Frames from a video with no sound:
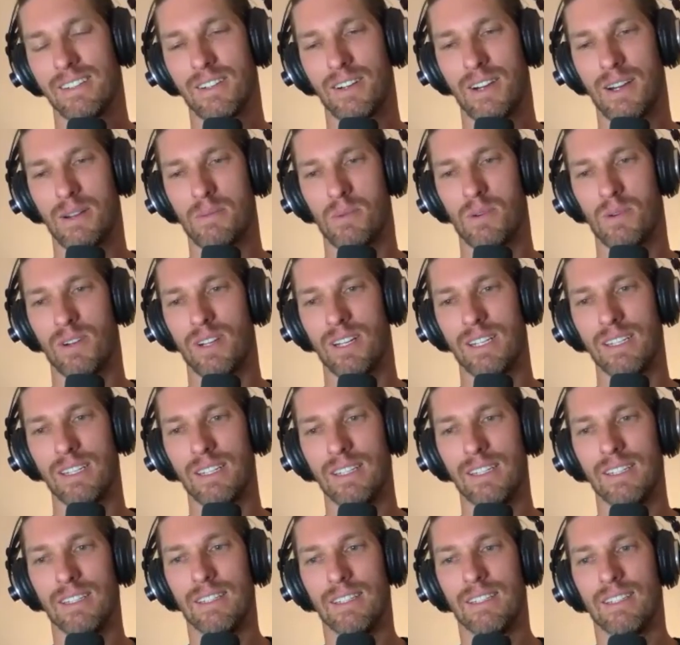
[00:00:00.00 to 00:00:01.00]
Great point.
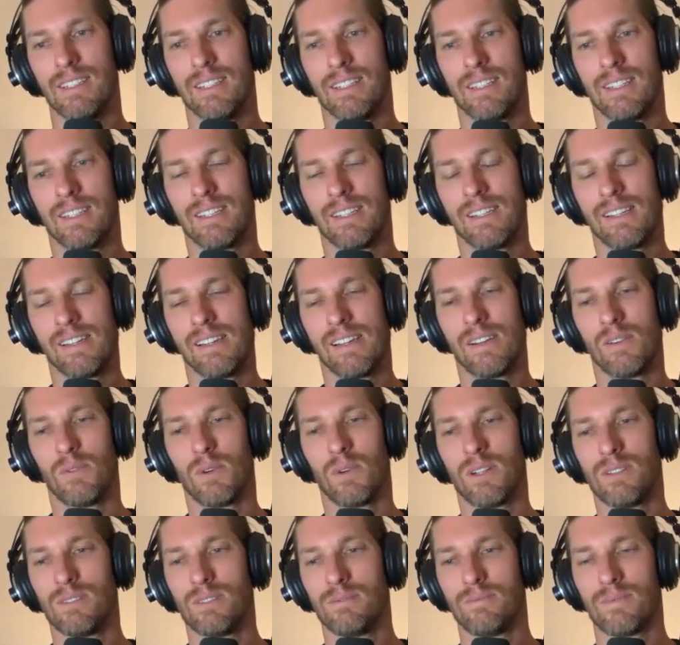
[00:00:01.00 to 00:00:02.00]

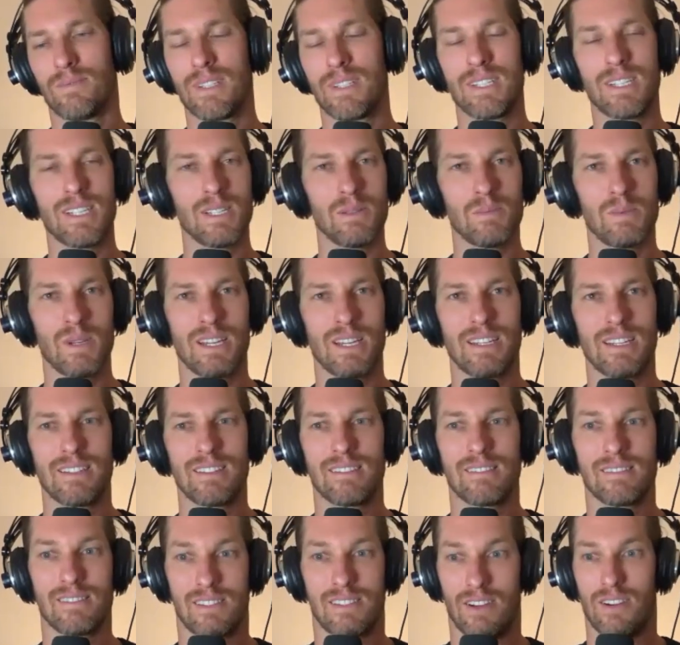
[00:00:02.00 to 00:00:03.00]
Well, this has
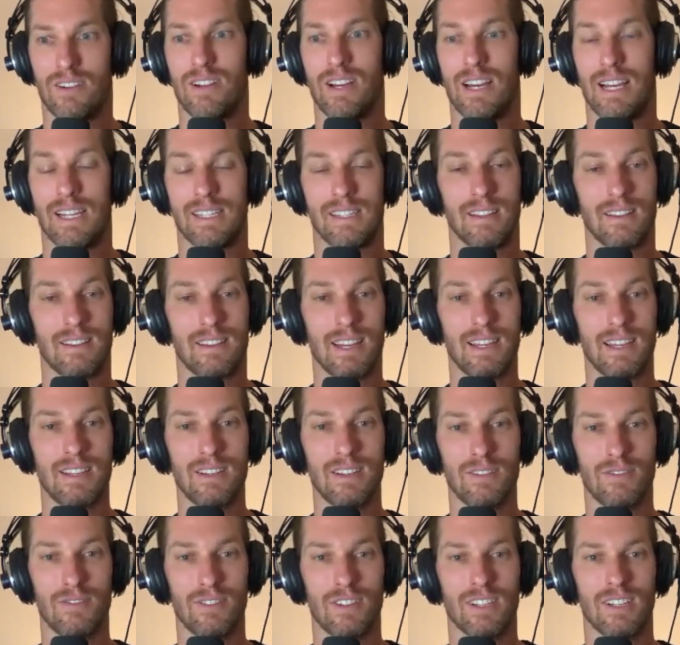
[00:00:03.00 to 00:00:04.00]
been so nice. And thank
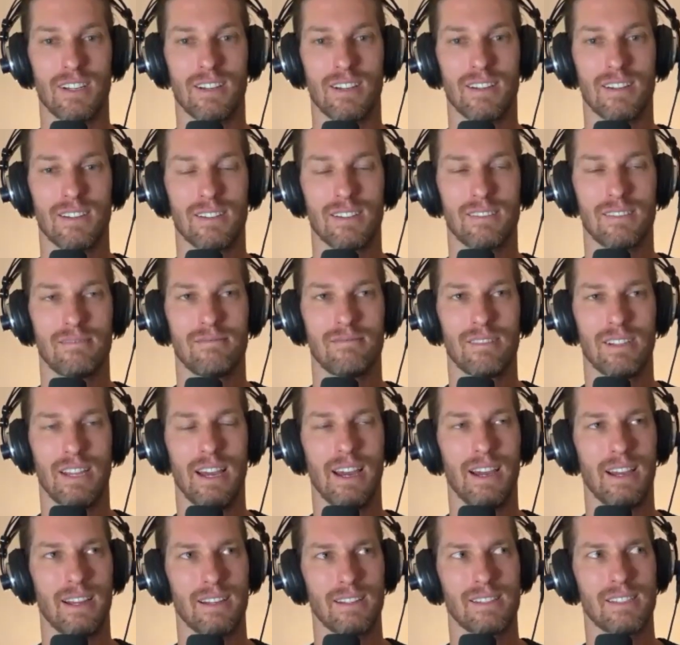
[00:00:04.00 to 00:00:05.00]
you for,
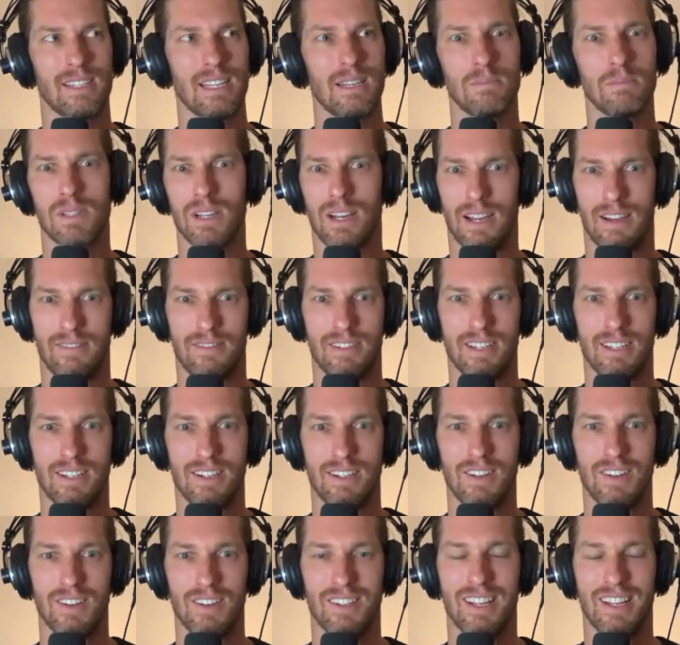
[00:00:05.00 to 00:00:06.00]
yeah, deep diving
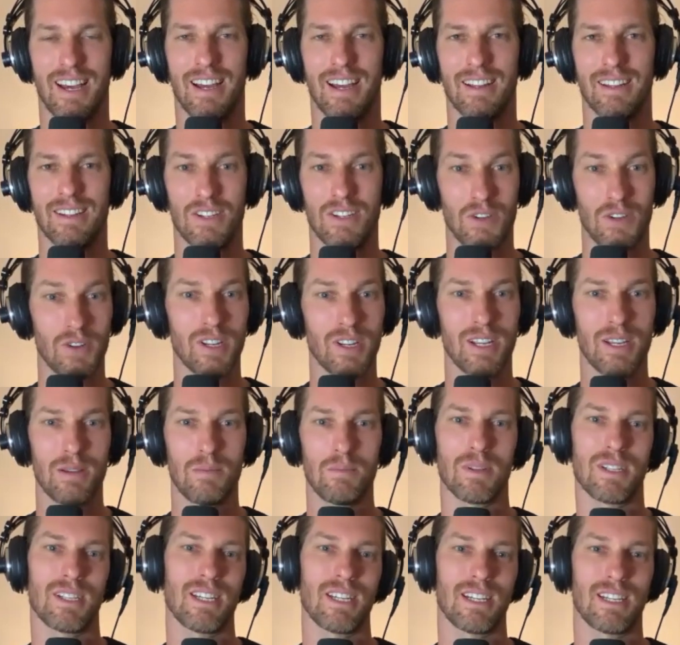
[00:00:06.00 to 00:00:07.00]
on that unit in
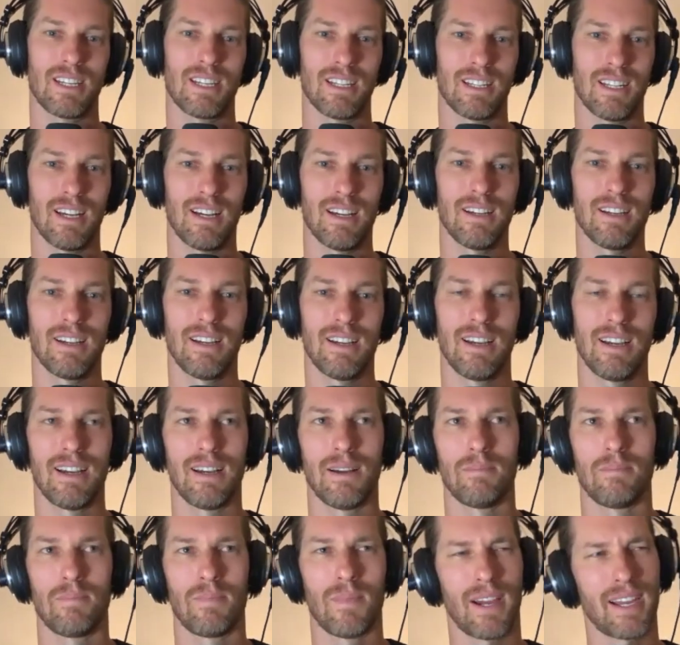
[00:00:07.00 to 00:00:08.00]
particular.
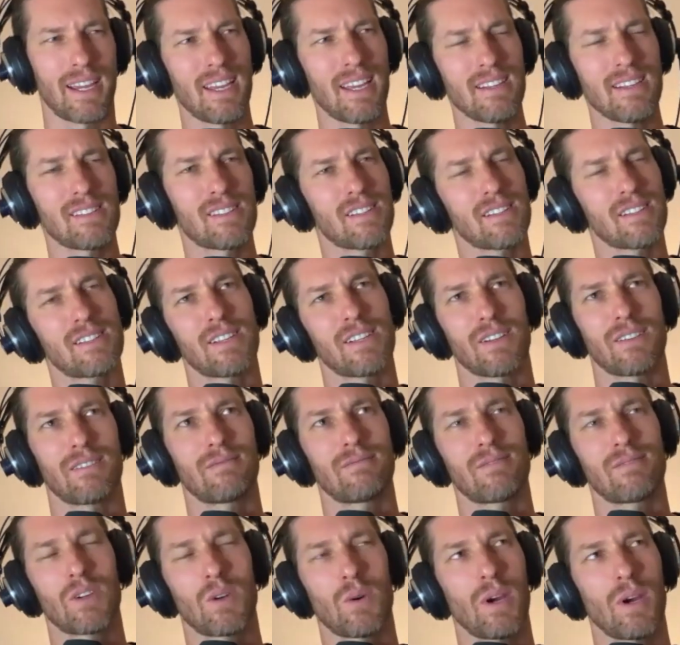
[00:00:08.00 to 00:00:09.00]
Um, I guess just a
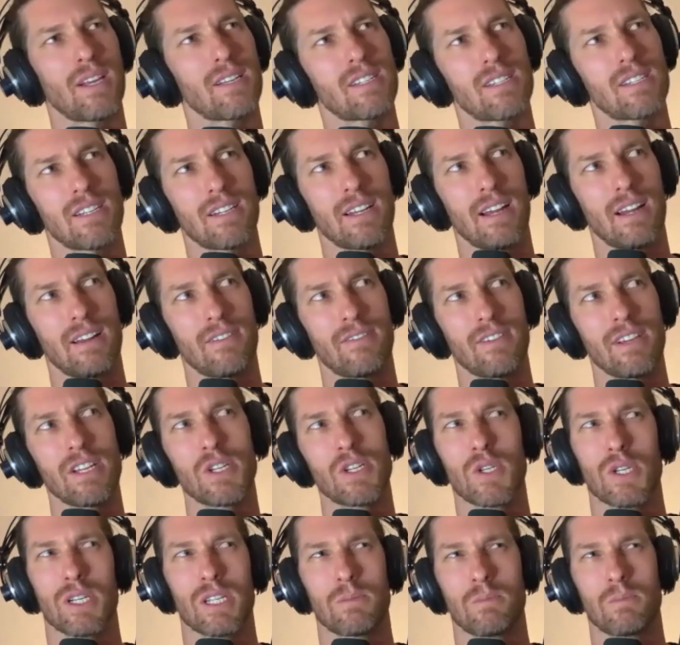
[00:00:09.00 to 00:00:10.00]
question out of
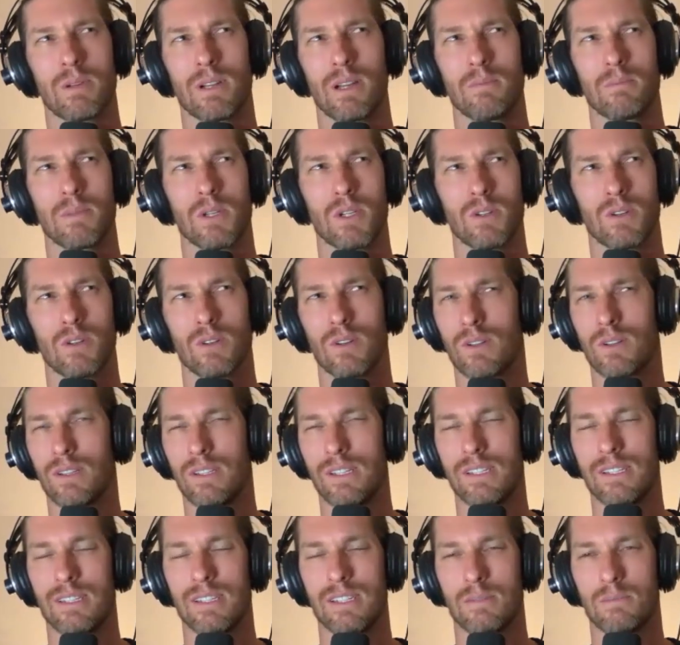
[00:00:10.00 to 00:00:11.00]
interest, but I'm sure
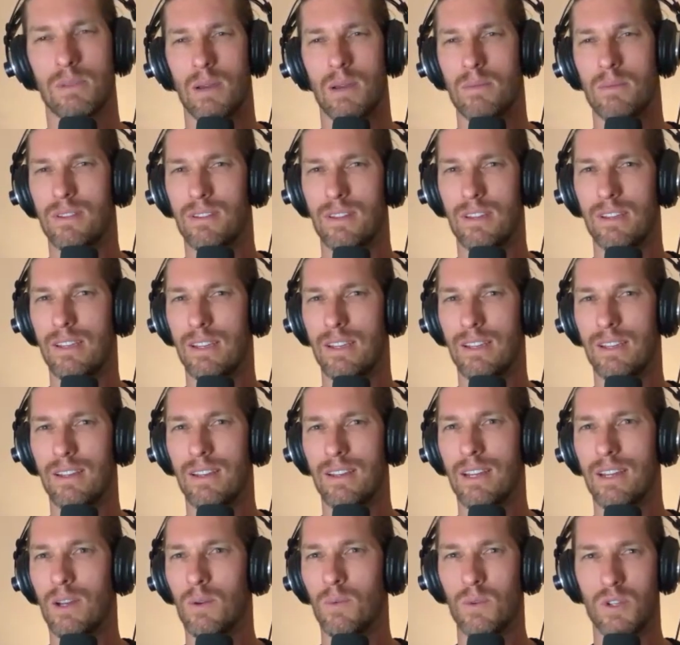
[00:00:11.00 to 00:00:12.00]
listeners be thinking,
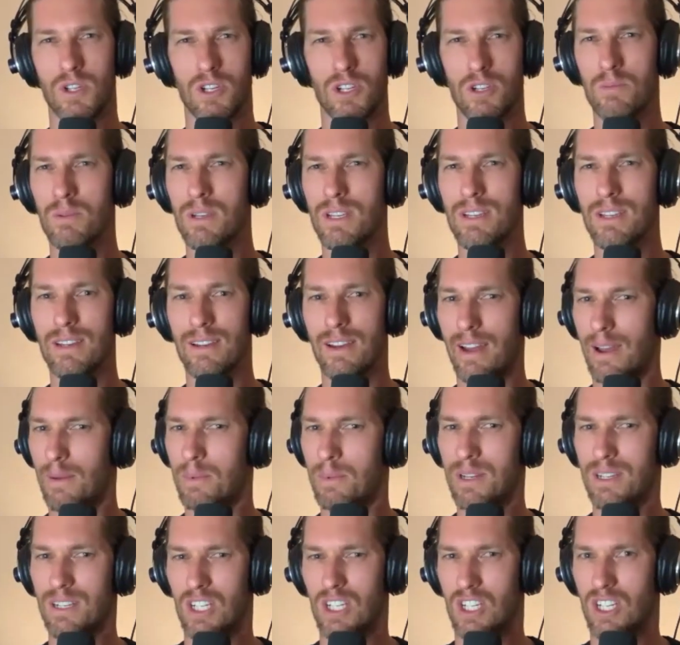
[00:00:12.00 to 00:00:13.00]
would you be
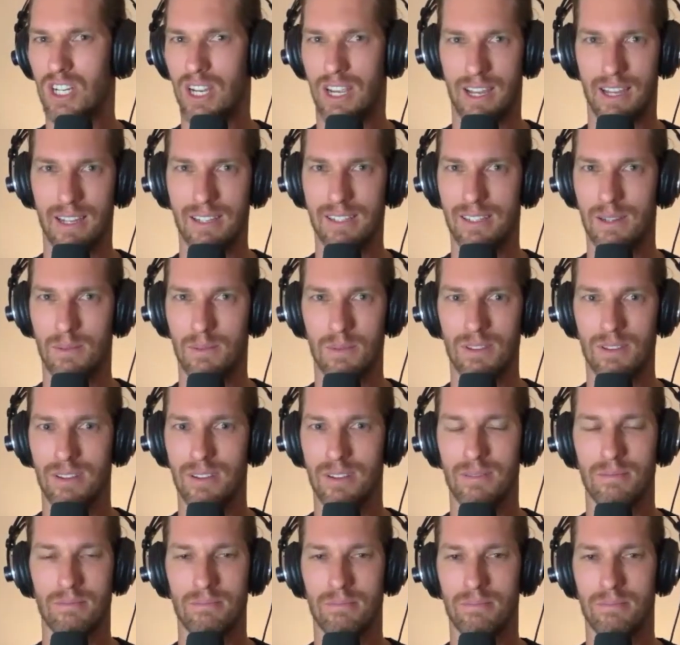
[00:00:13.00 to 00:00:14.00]
happy to share some of
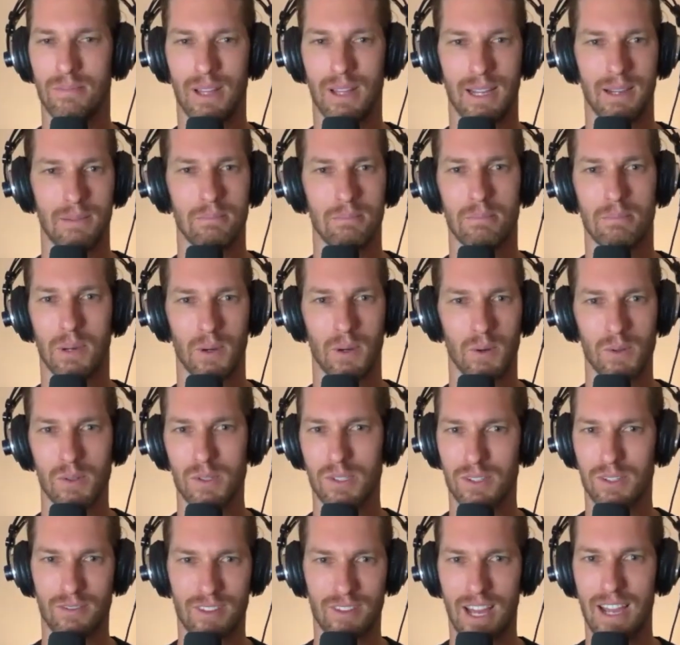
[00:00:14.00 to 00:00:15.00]
the like
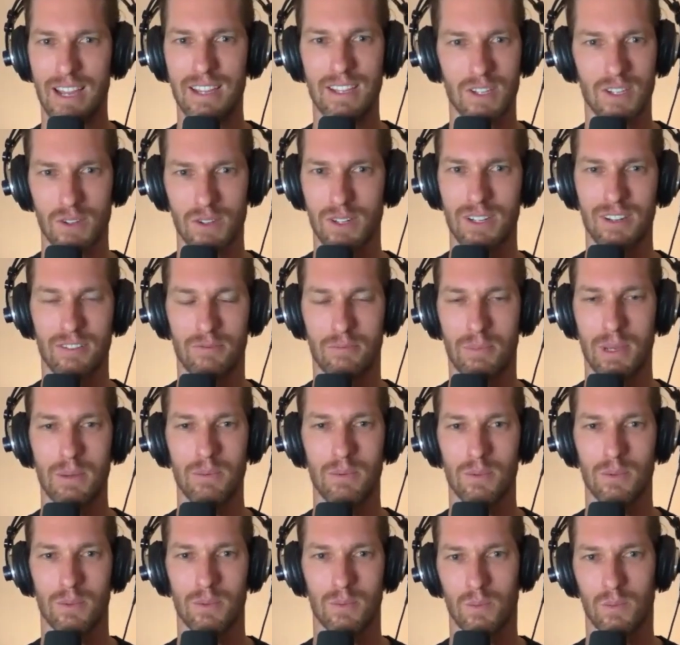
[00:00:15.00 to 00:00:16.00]
bones of that unit if
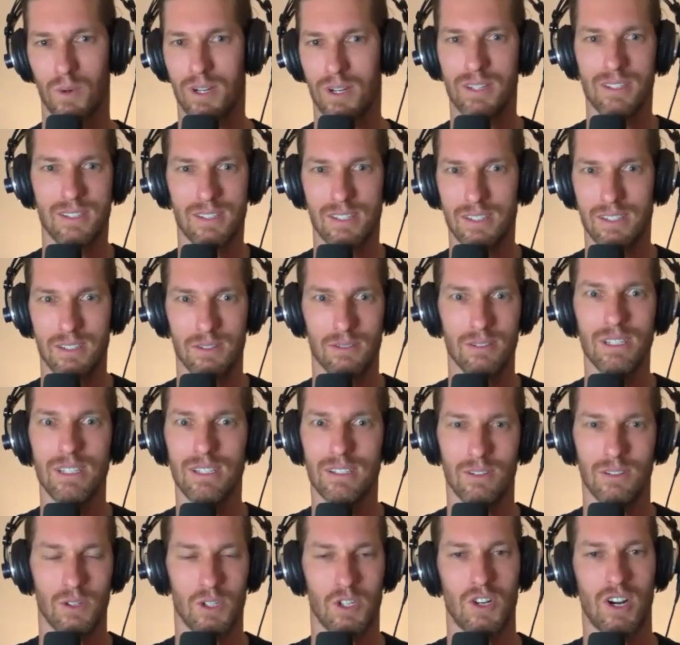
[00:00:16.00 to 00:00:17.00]
people wanted to do it
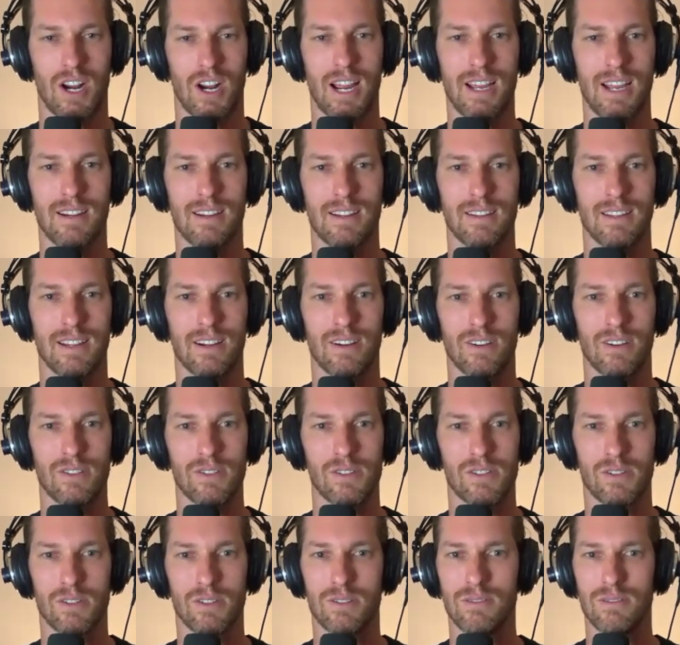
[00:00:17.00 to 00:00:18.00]
or try it in their own
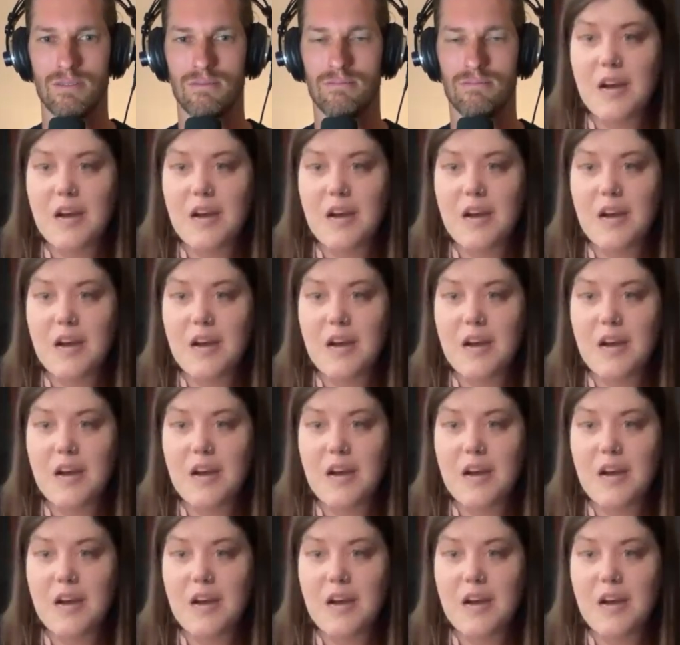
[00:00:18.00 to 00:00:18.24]
school?